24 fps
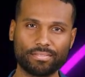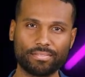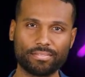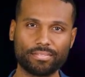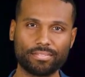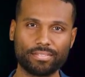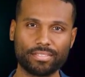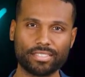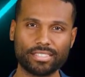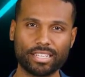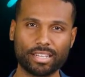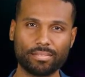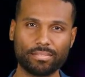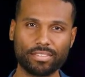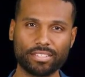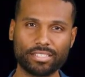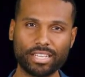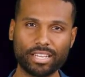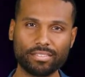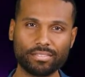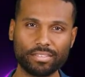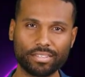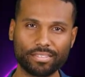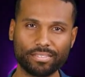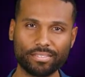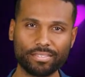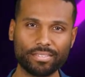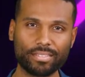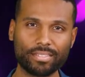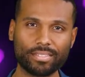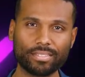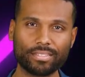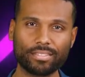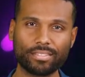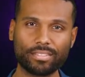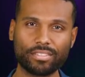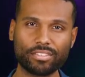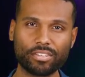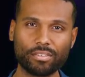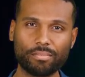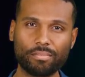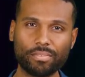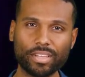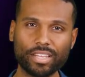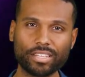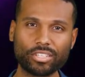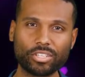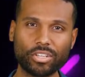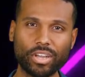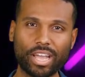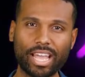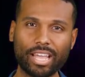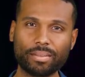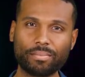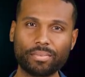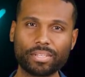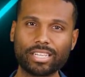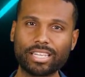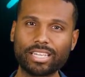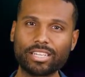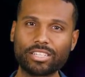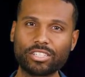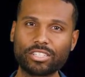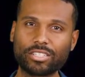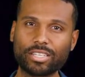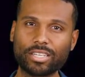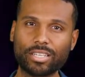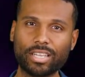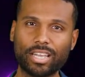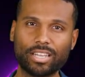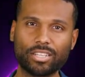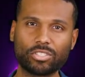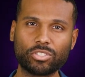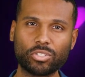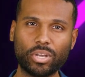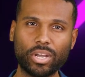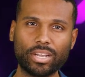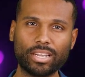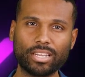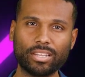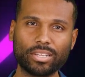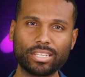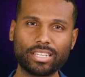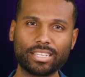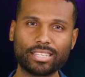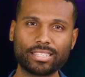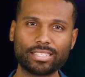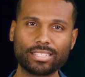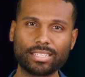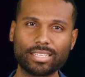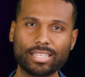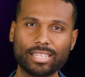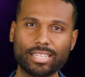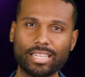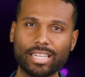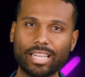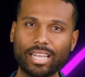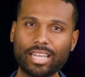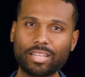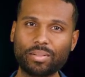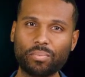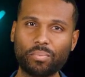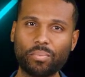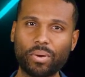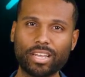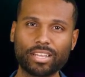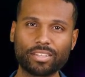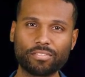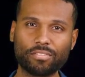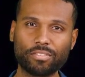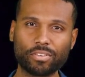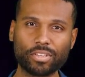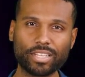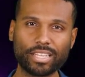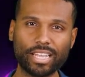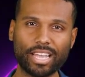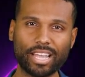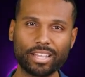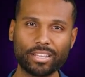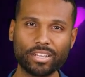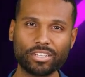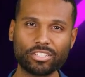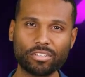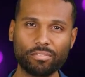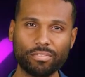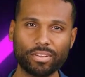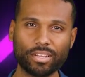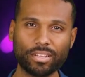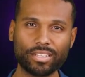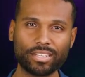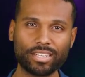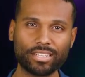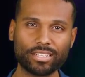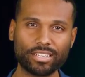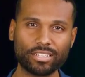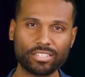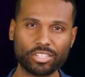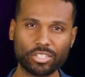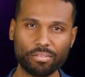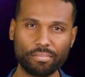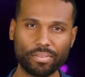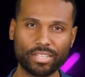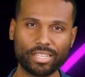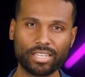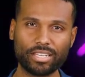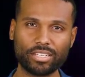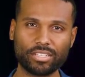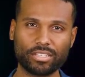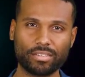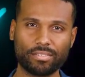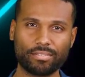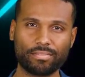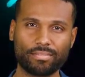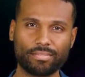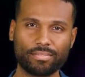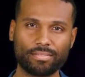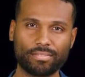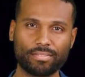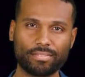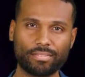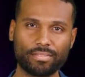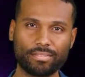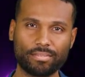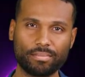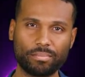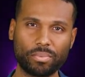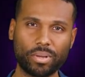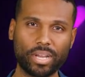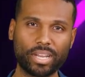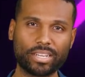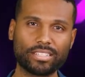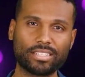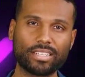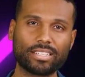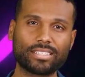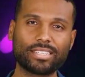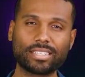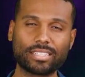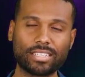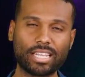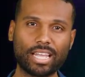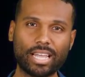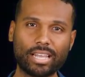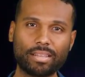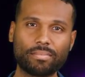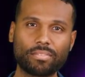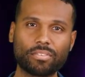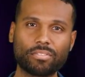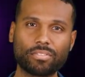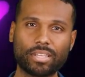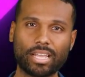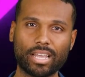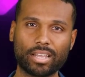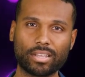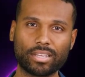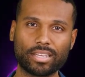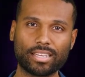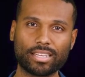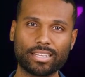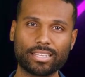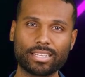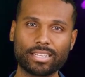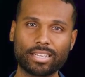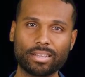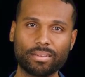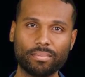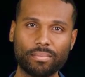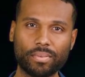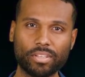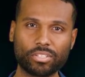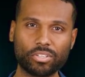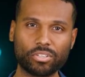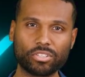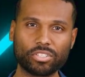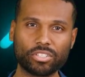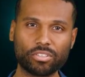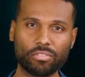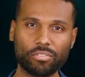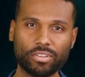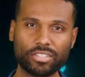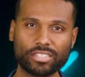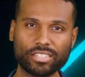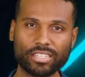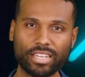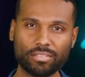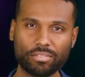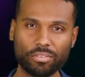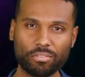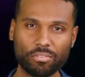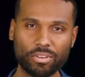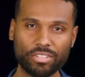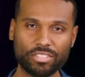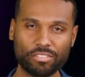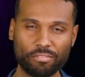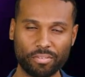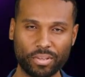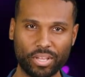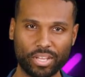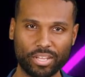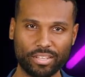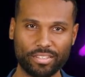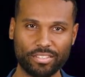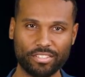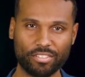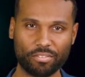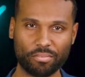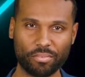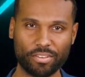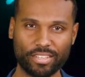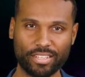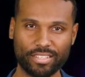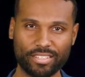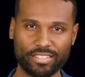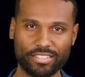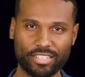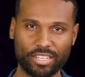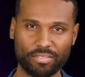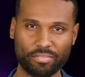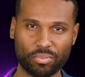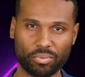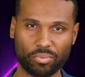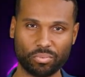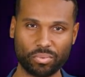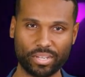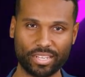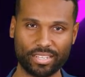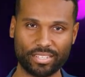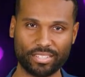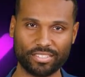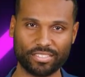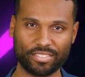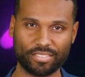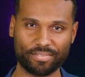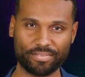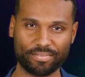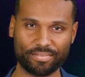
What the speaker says: Step 7. Submit your application electronically and wait for an eligibility determination. Processing times vary, but you should receive a response within several weeks.